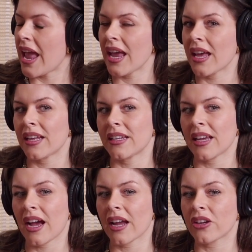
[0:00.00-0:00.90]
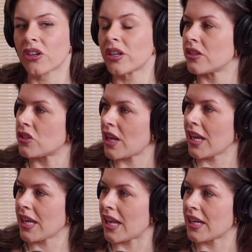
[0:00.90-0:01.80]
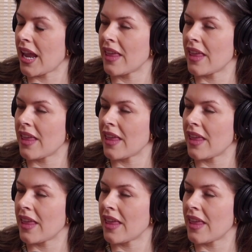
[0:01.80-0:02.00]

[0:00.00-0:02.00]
And I couldn't shake it.